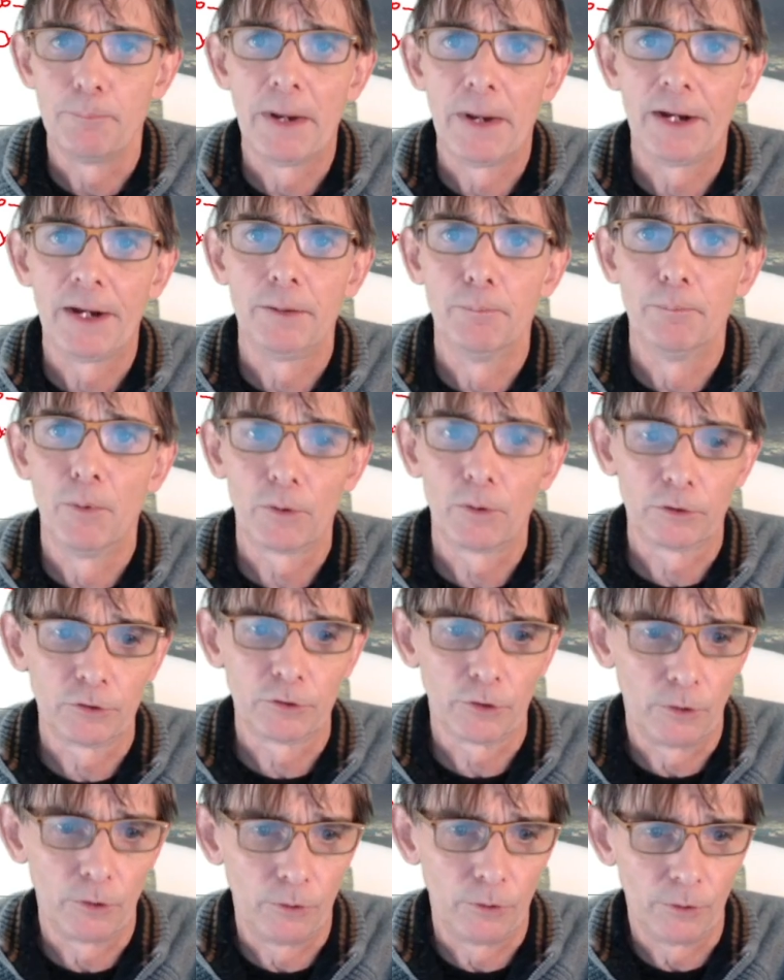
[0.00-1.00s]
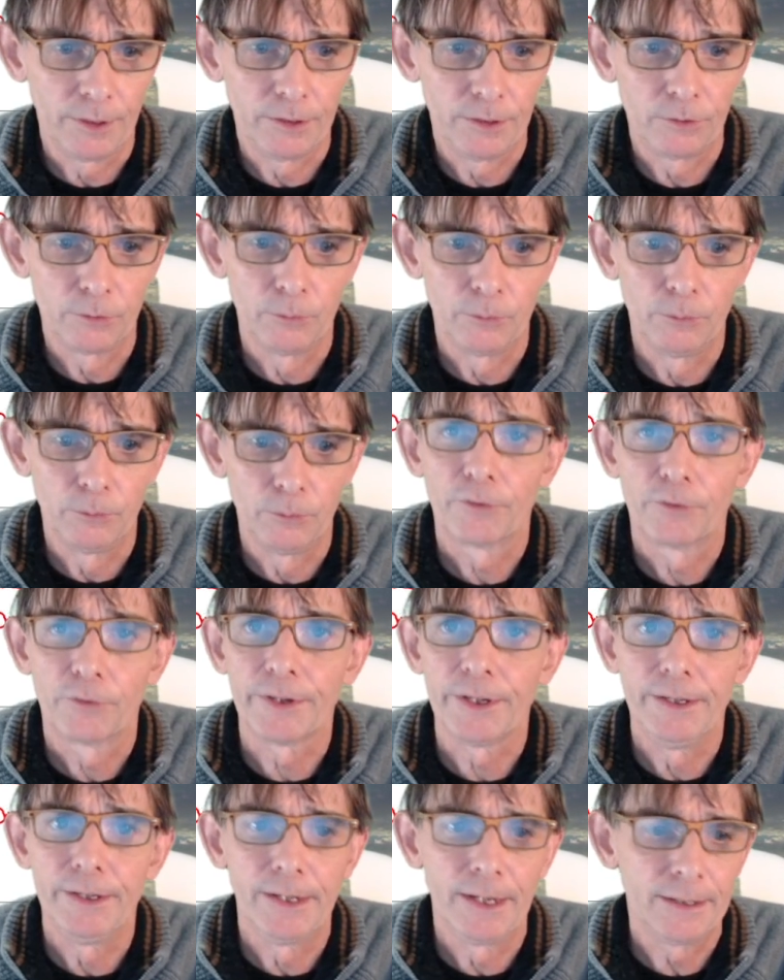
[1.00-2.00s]
by de Morgan's law into
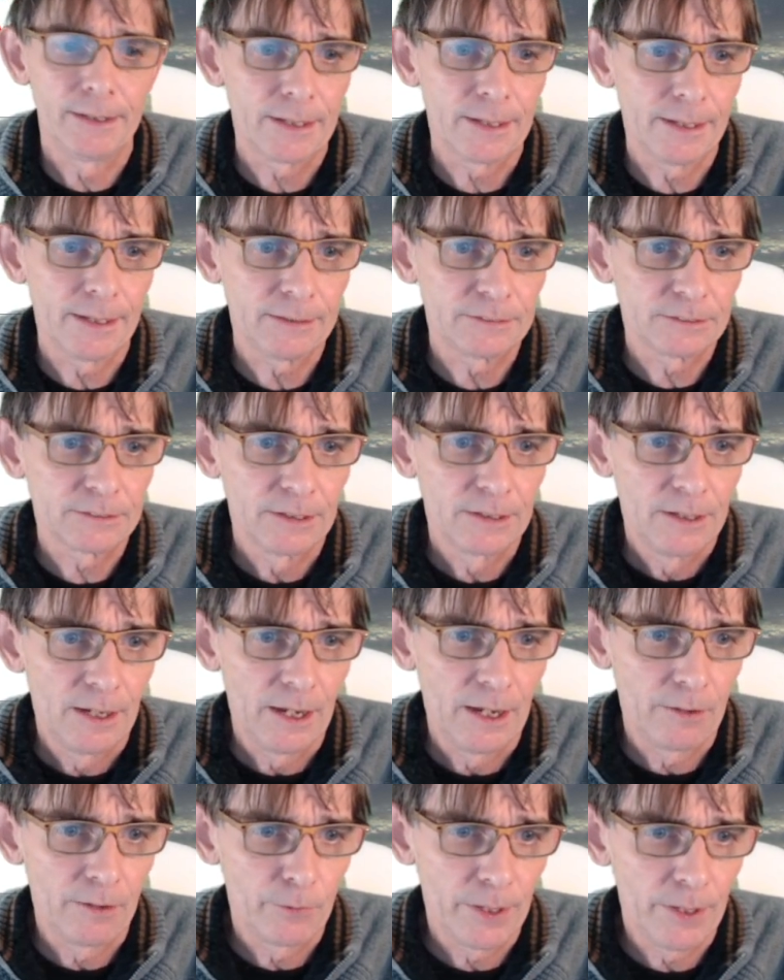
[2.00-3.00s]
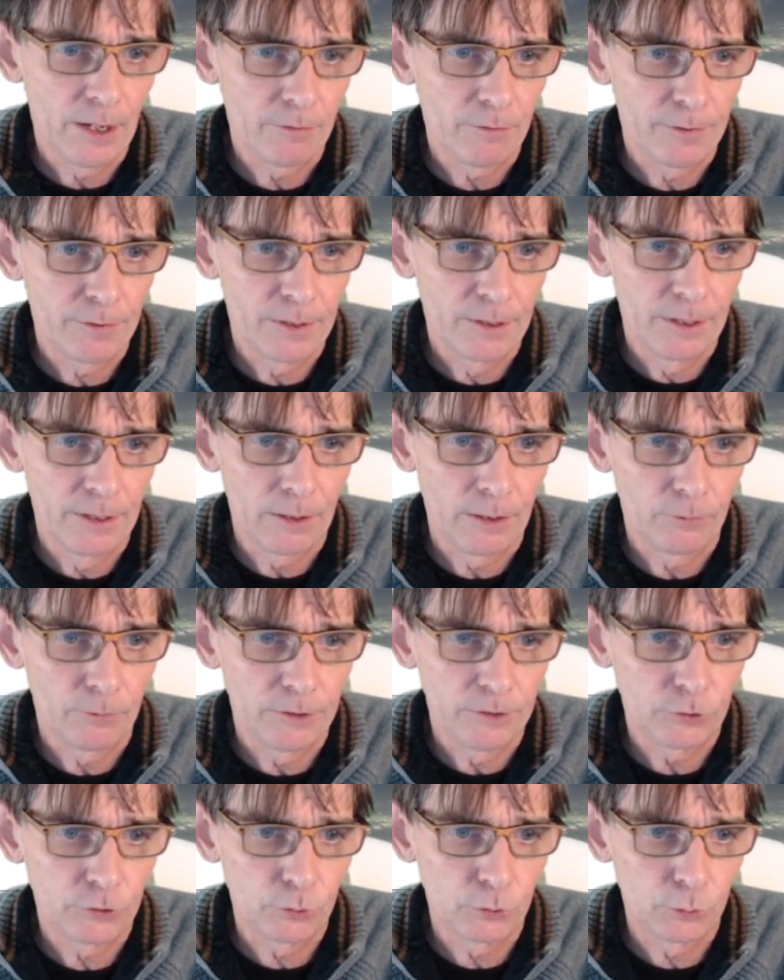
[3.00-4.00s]
3 NAND gates. And we have here now
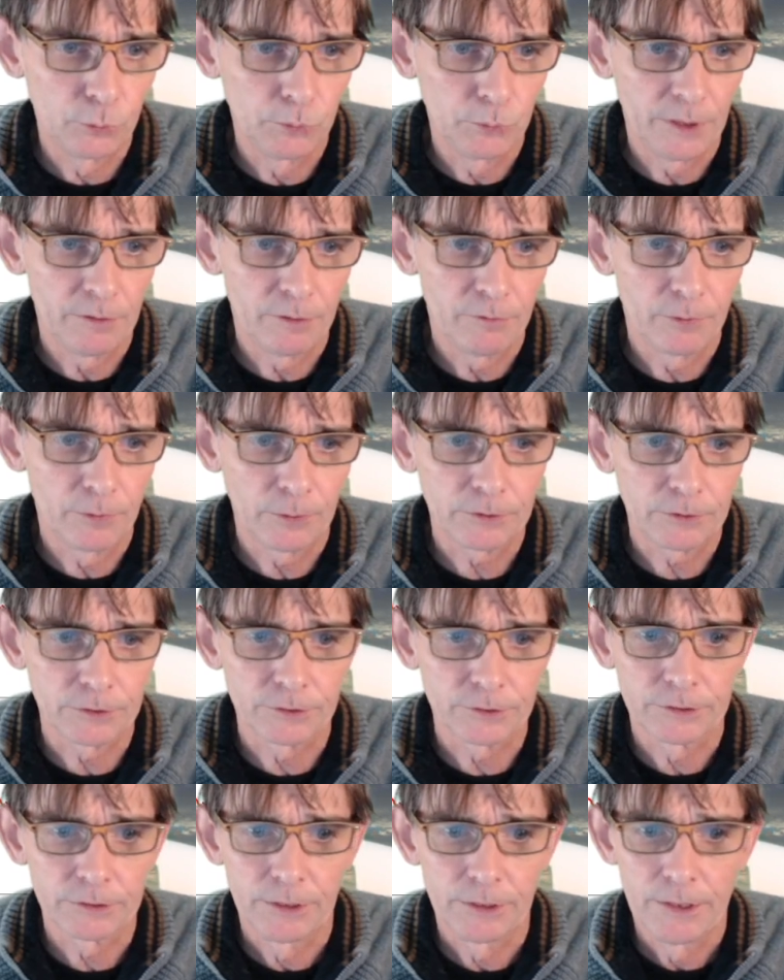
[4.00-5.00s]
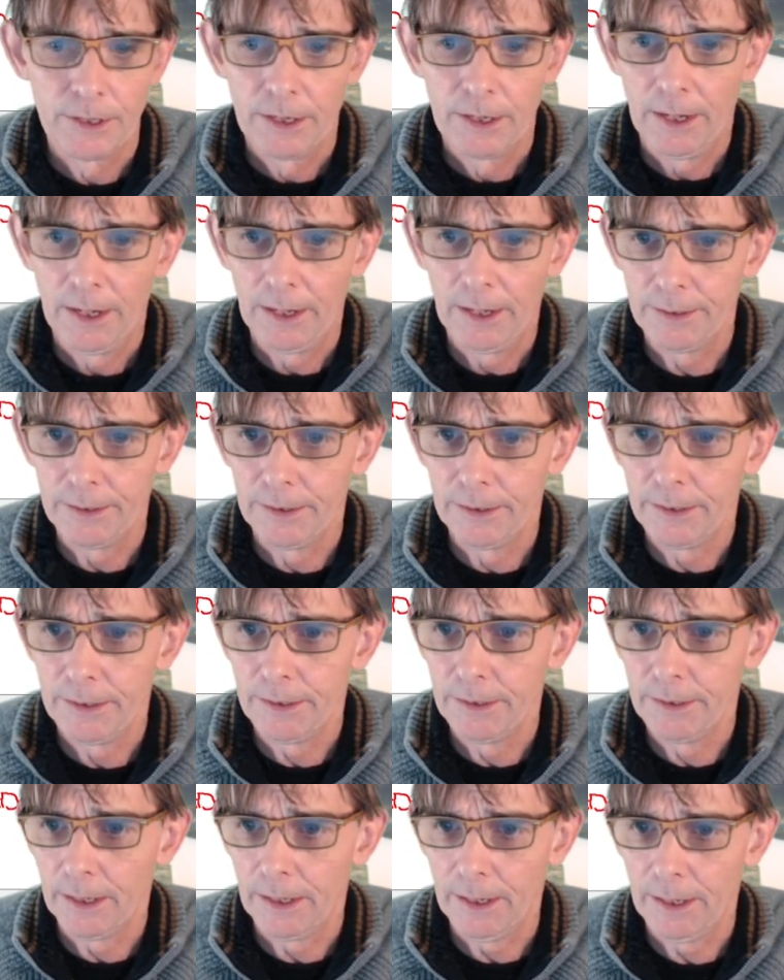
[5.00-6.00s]
these 2 inverters in
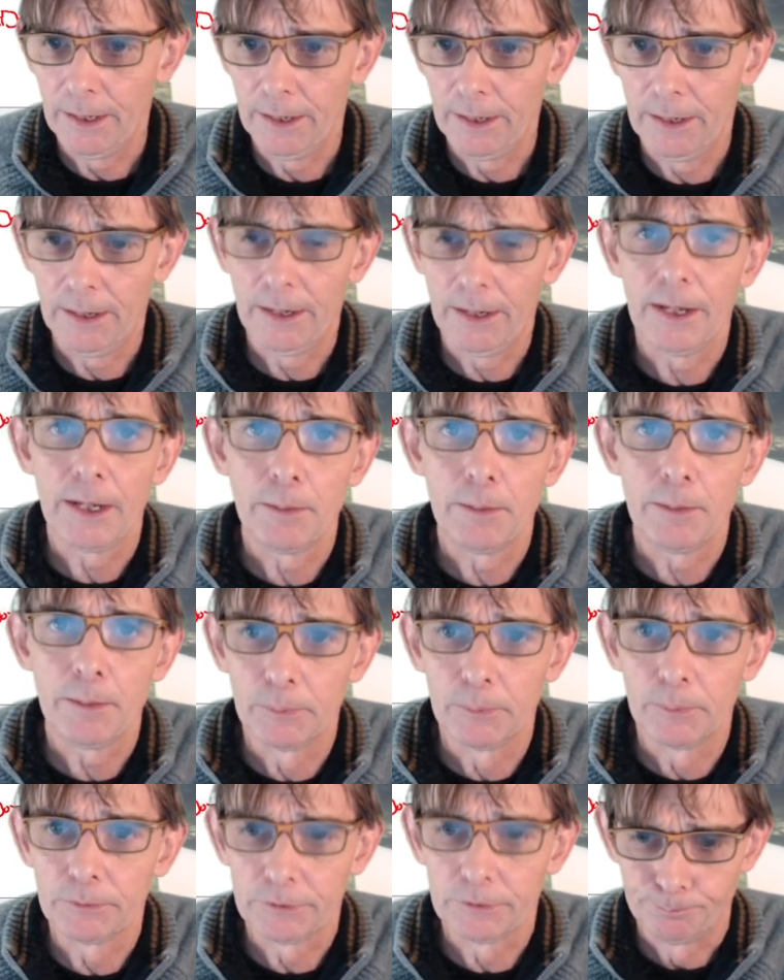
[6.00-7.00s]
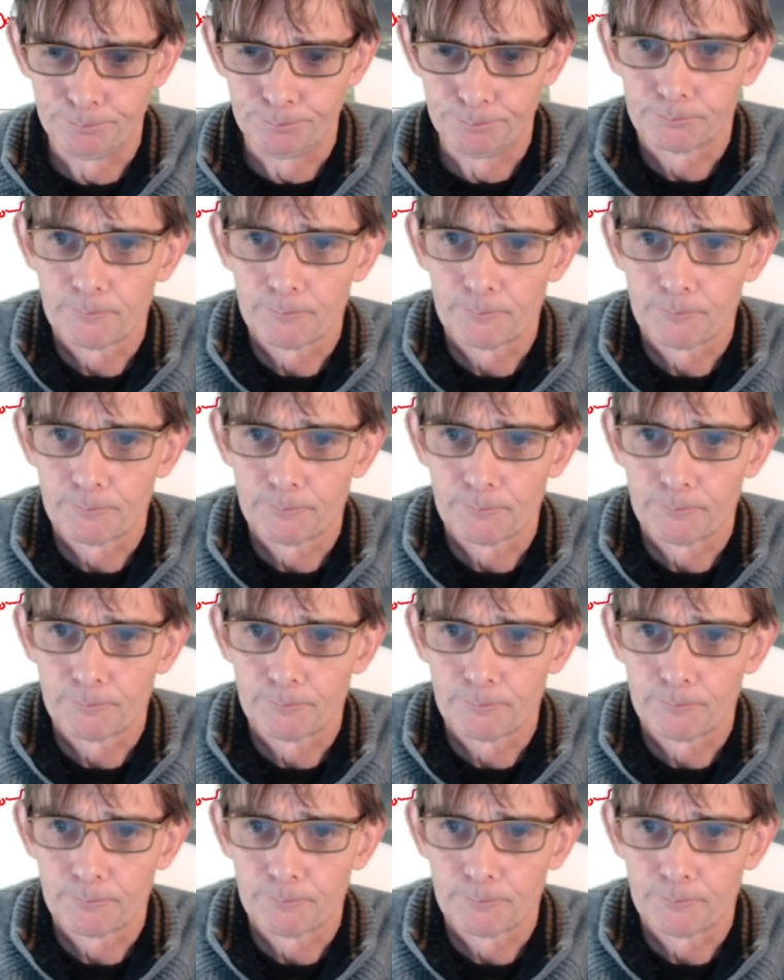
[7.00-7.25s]
the input